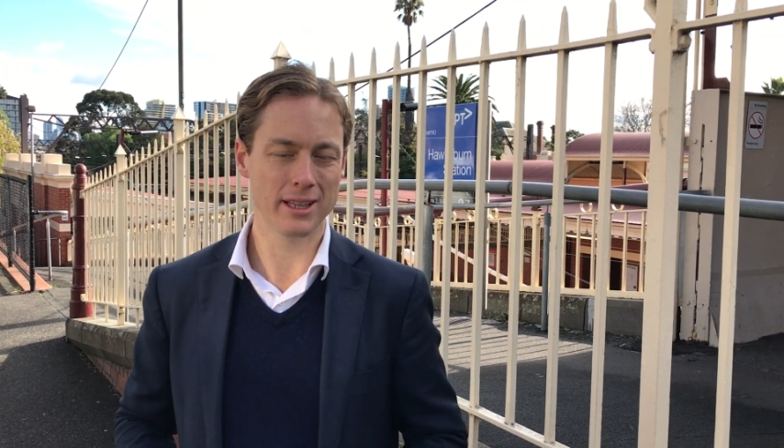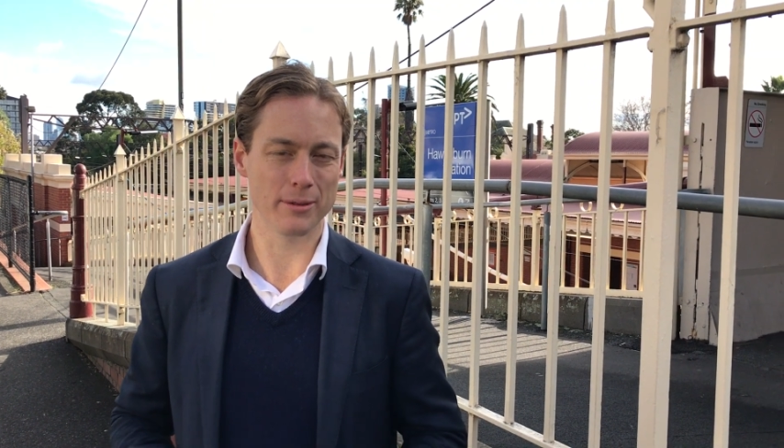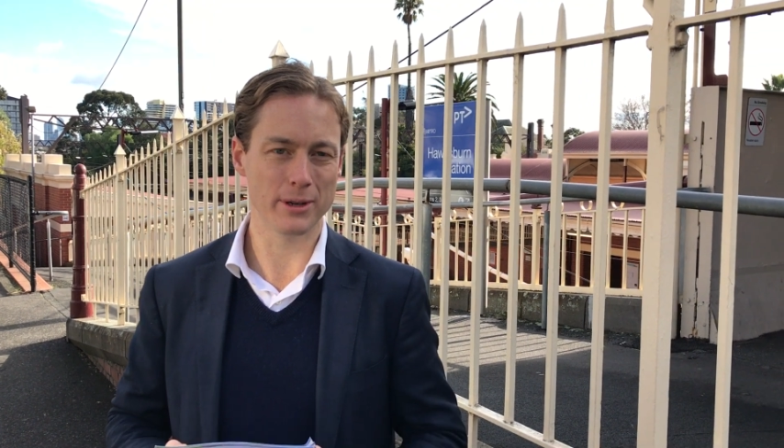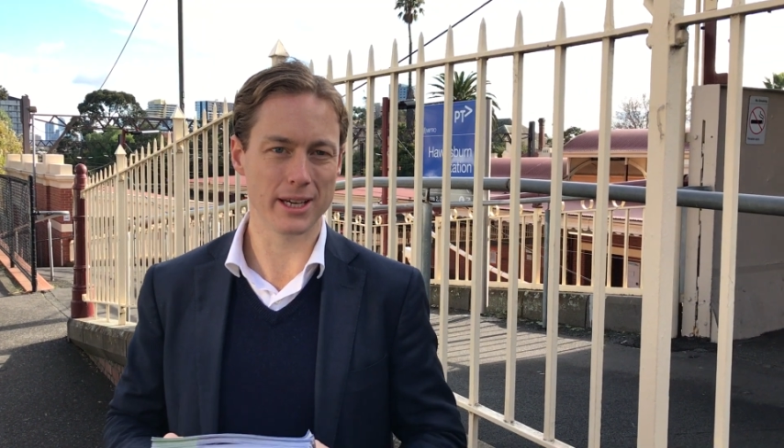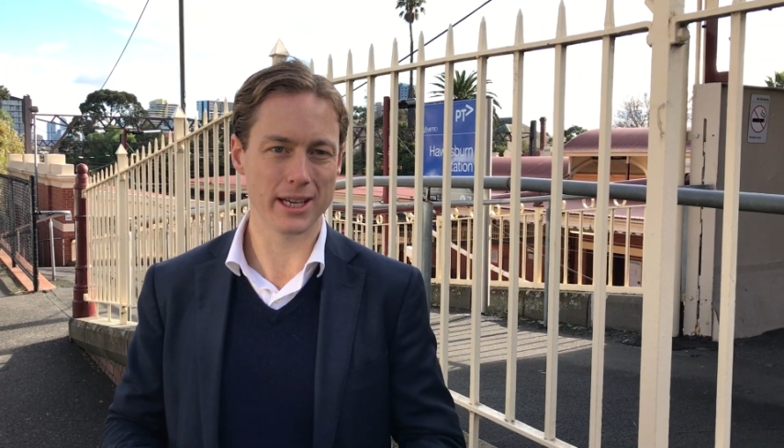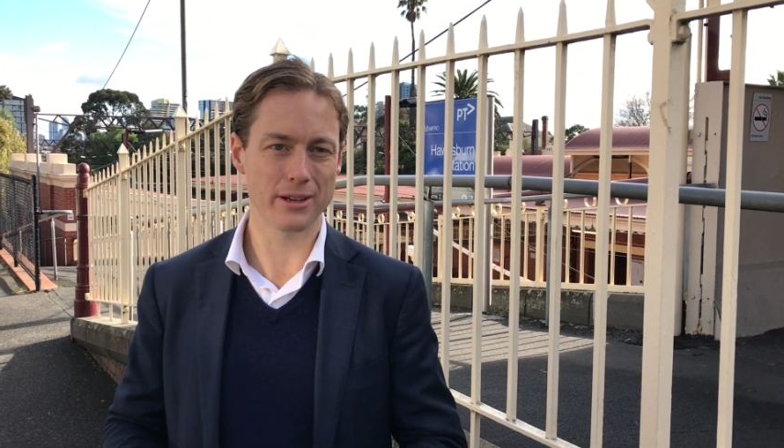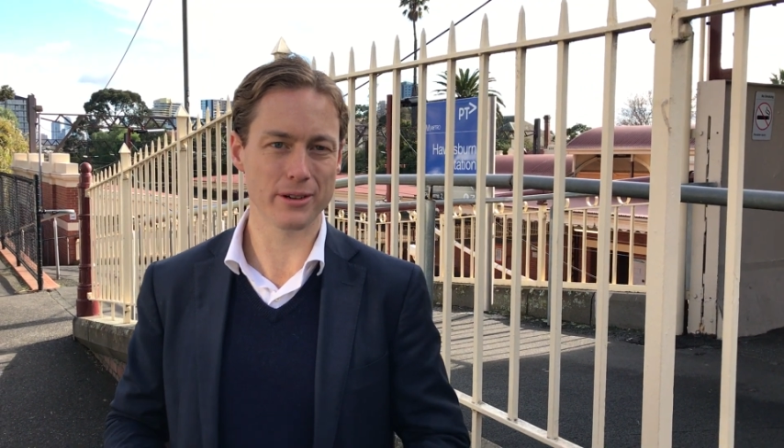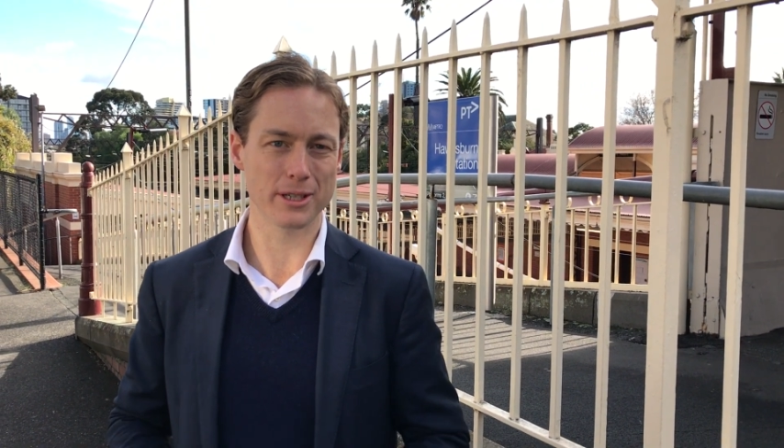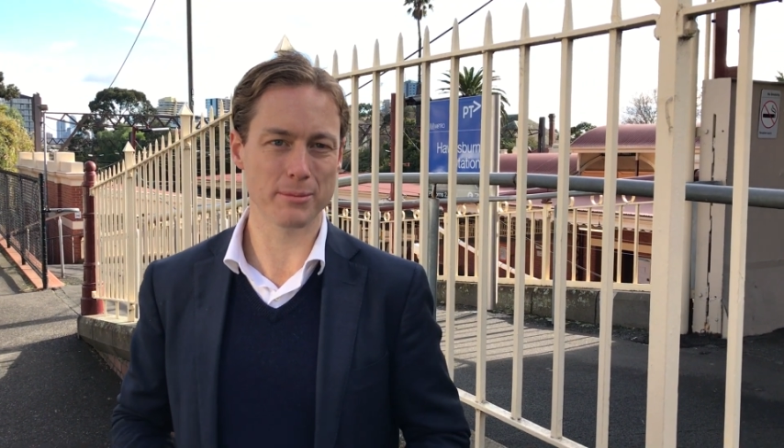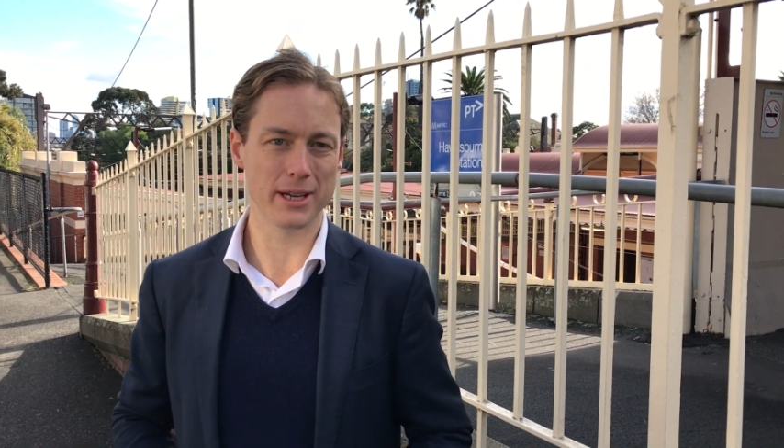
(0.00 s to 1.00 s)
that we need
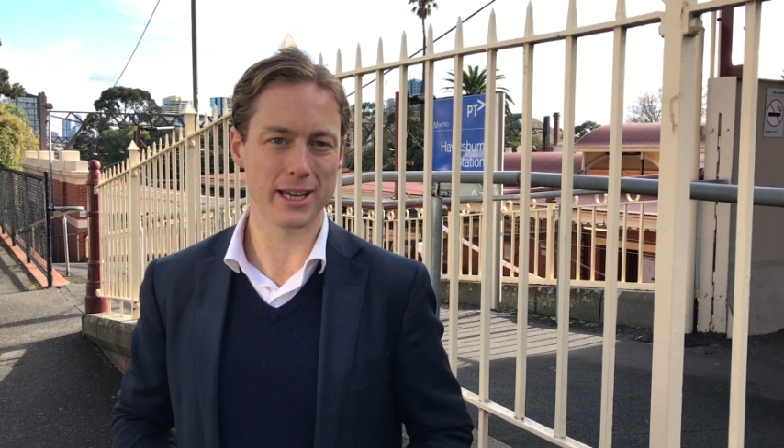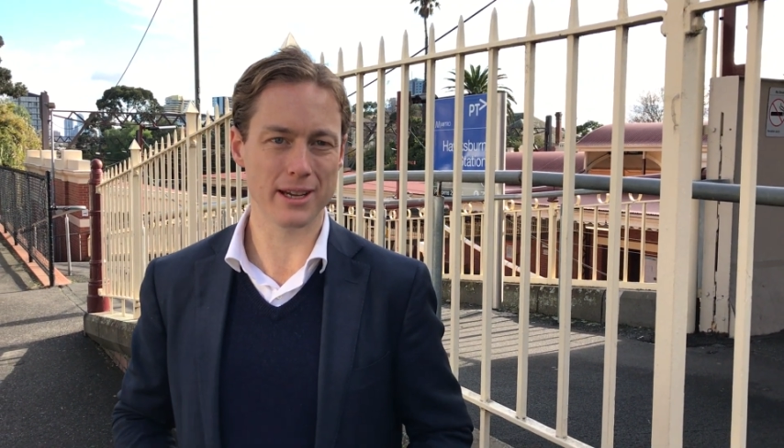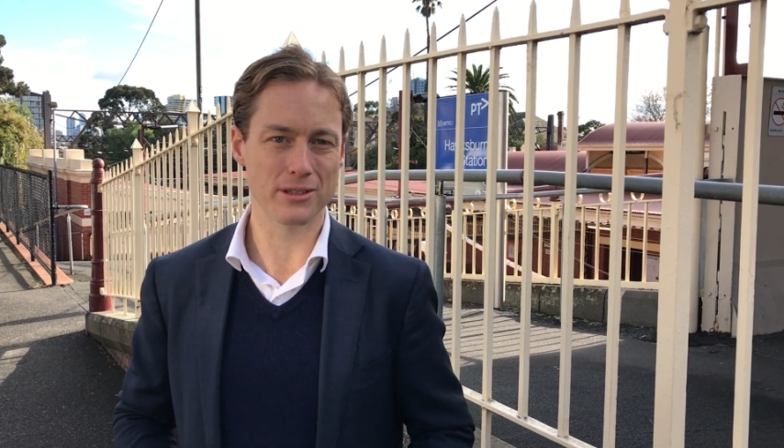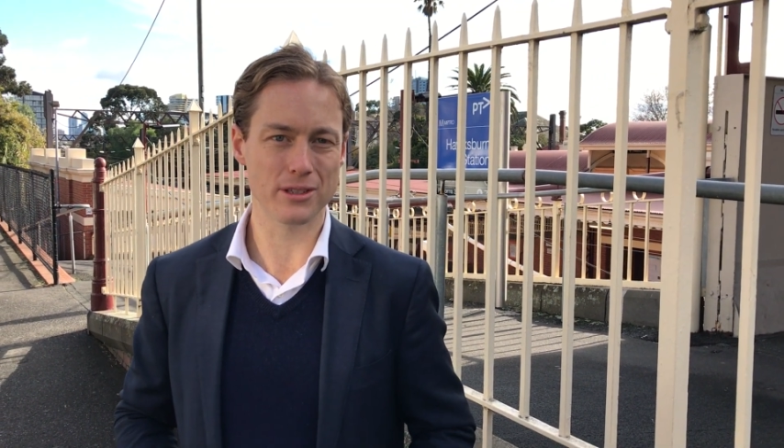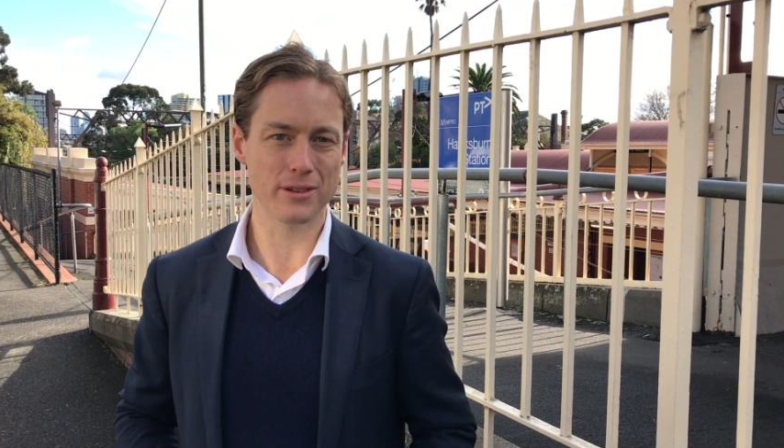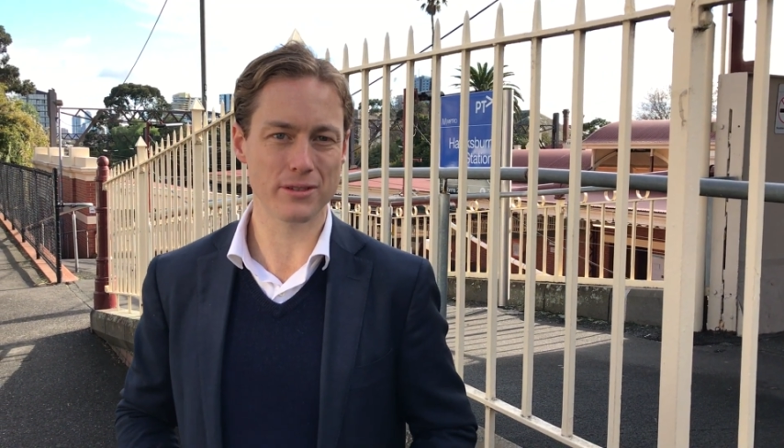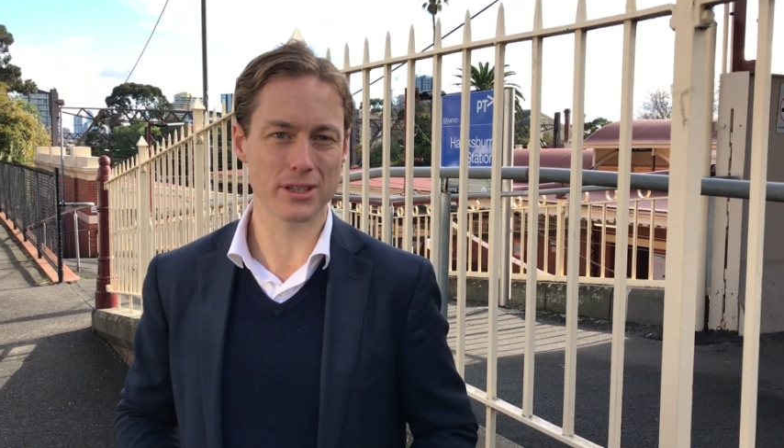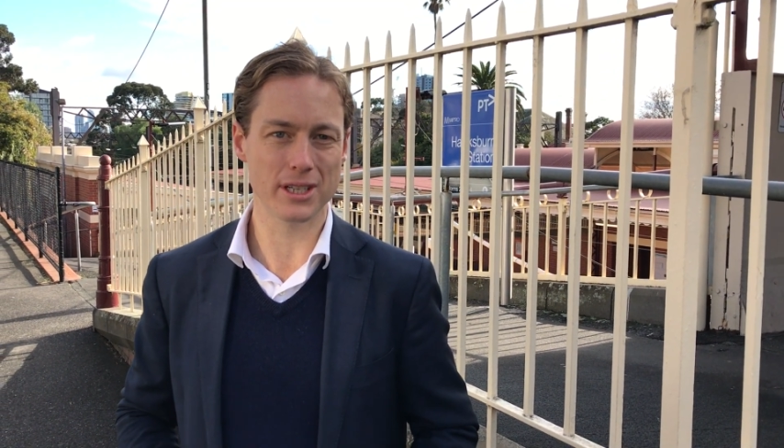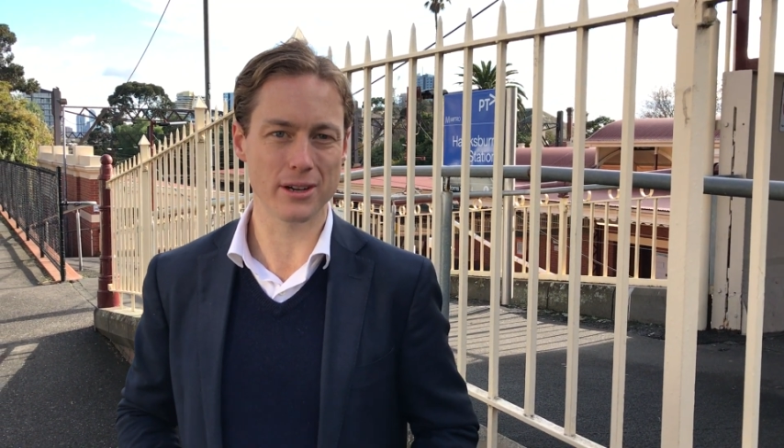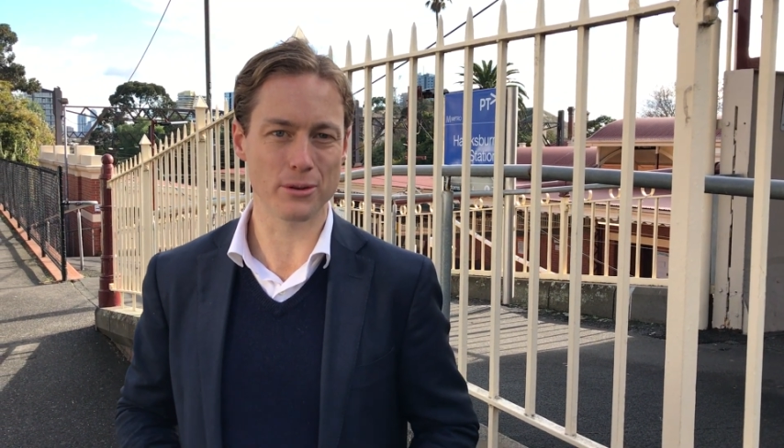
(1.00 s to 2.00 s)
increased peak hour
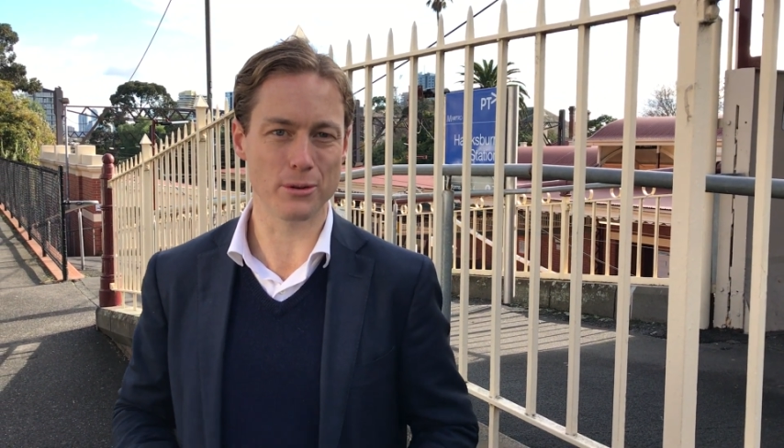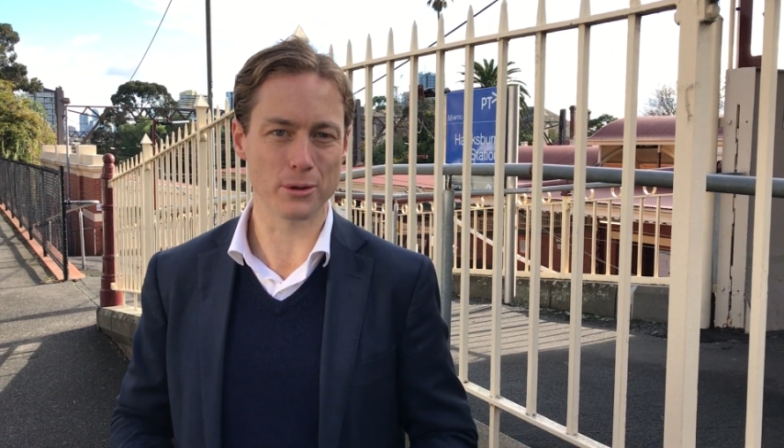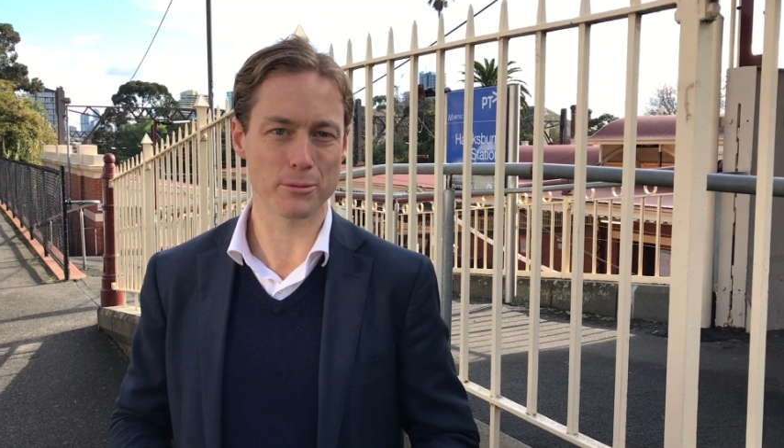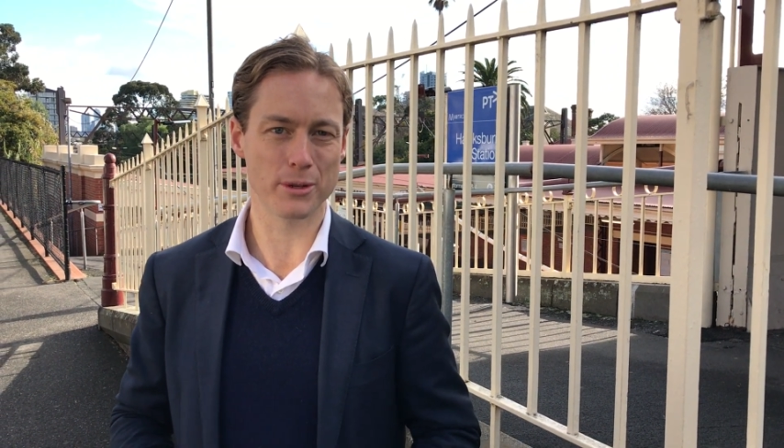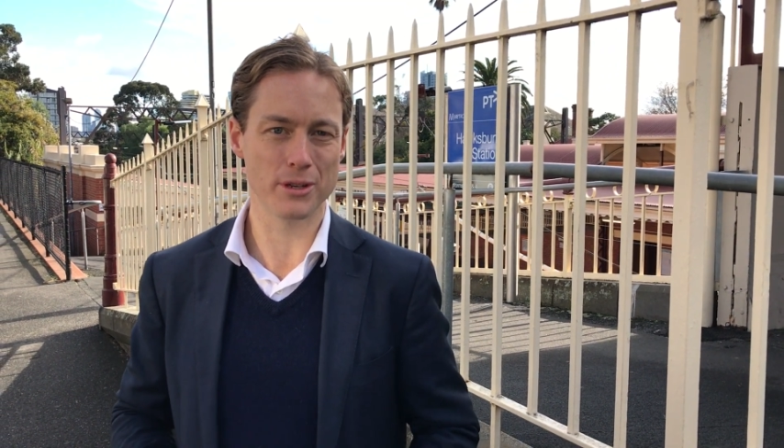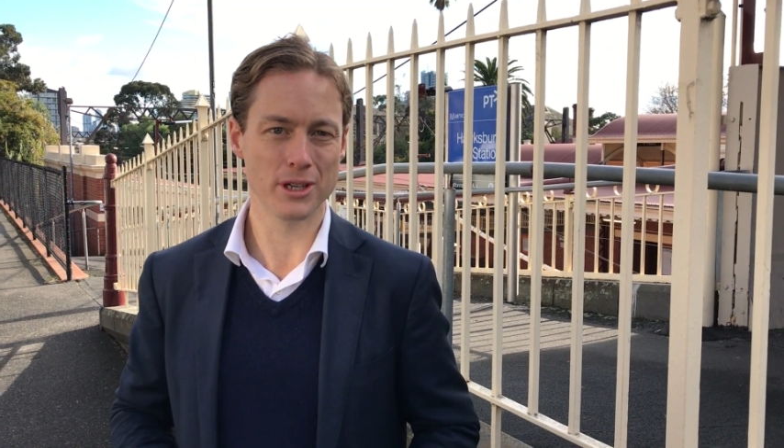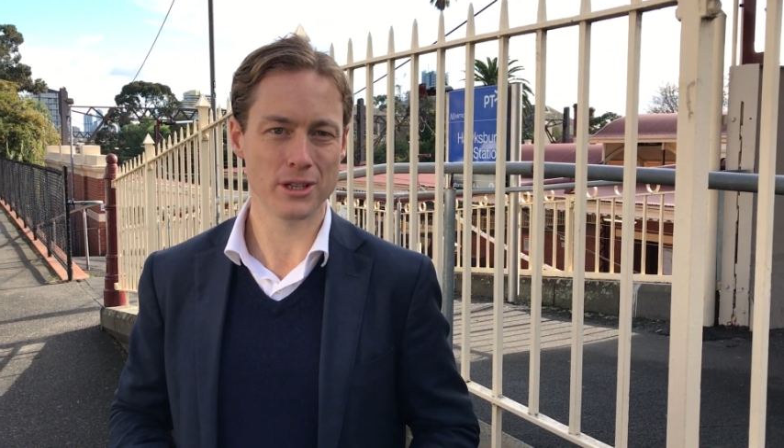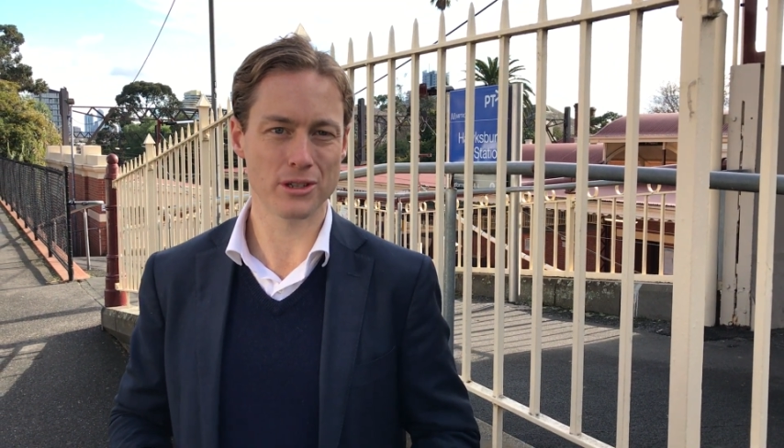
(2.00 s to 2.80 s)
services here at Hawksburn,